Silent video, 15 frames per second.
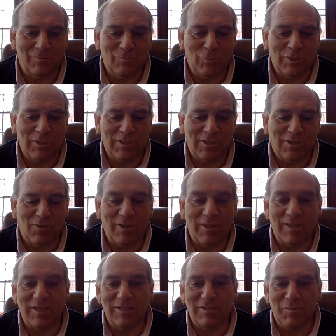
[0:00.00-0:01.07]
which is a great
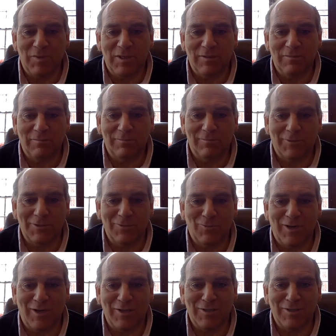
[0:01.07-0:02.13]
thing to be, because
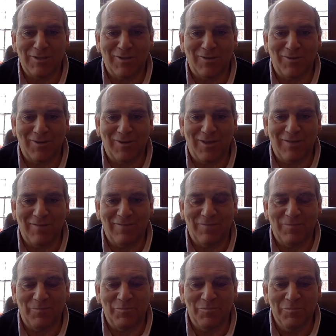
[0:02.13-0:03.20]
what else is there in life?
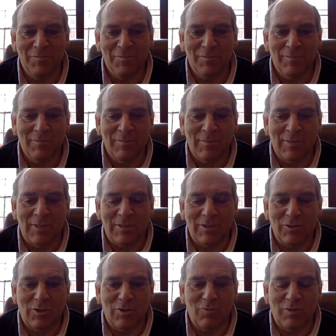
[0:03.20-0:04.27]
So
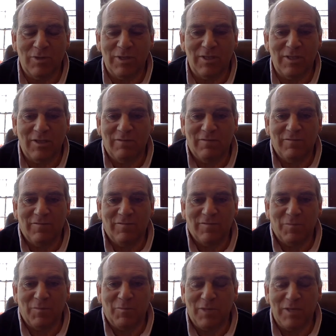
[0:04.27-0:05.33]
you can really live
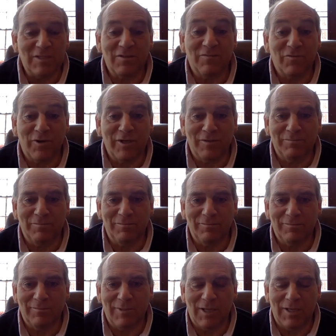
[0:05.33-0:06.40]
from a place of freedom
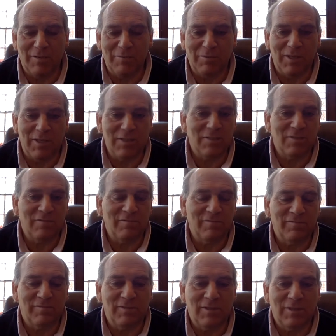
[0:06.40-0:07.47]
and a place of
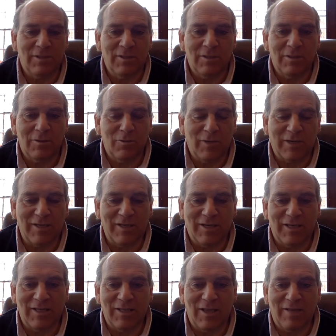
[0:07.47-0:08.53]

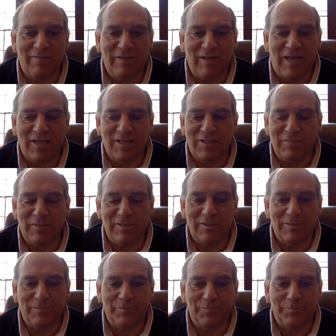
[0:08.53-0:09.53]
quickening and life enhancement.